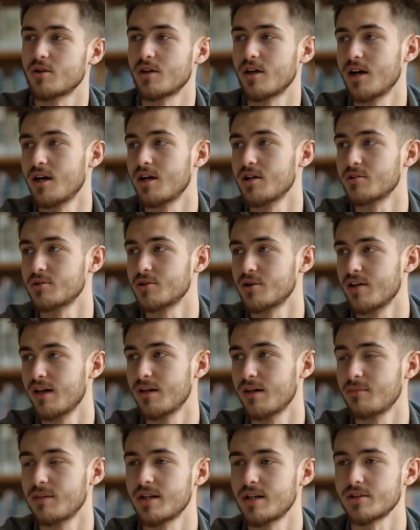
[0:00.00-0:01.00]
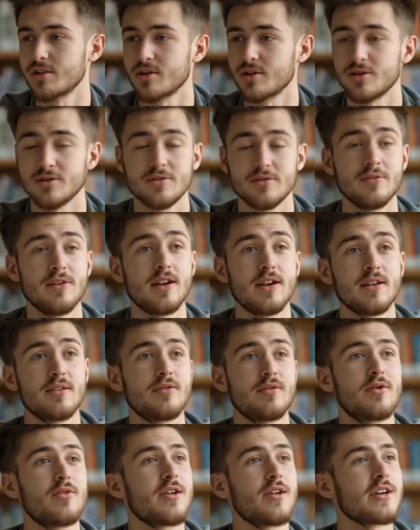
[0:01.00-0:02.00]
AI can analyze
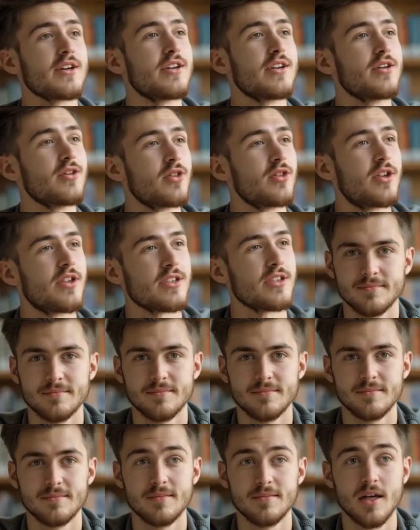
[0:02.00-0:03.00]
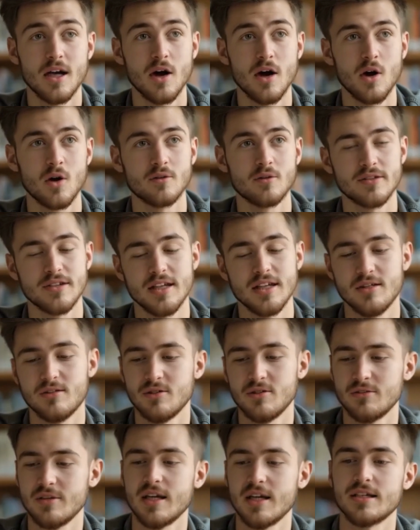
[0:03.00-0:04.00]
buyer behavior to suggest
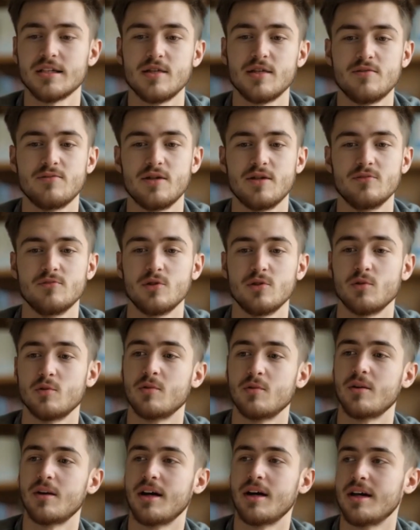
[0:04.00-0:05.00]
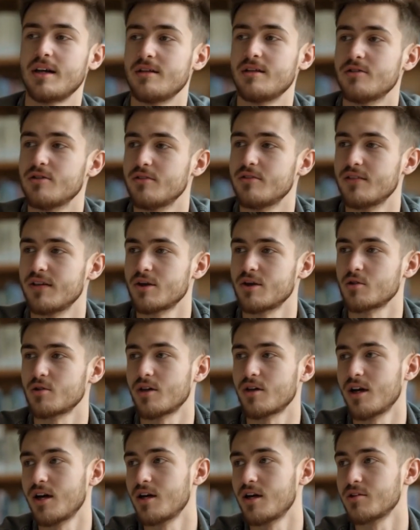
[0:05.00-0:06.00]
products, enhancing the shopping
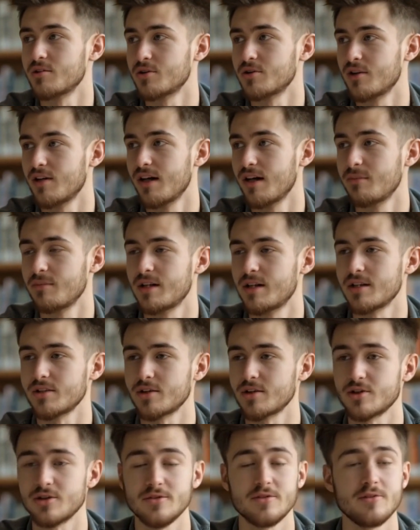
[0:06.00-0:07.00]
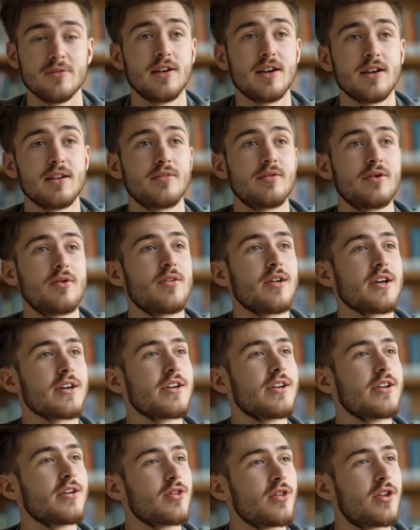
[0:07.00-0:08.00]
experience. Overcoming
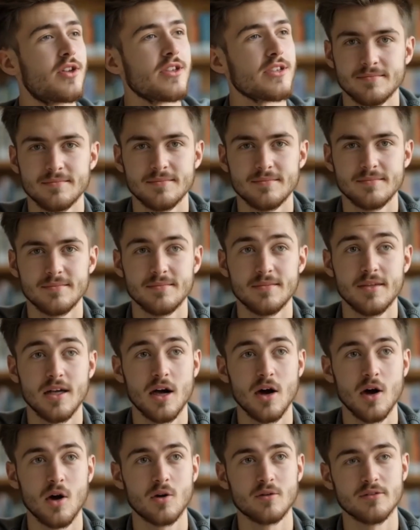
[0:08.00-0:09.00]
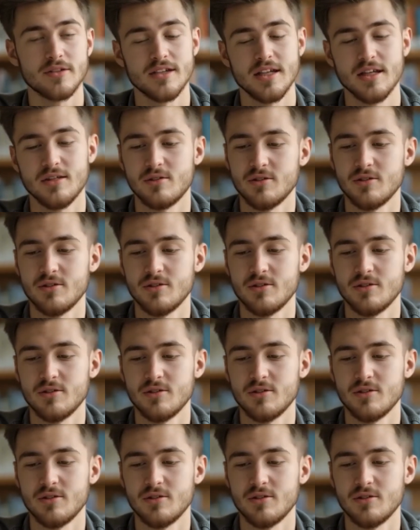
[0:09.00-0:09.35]
challenges when using AI.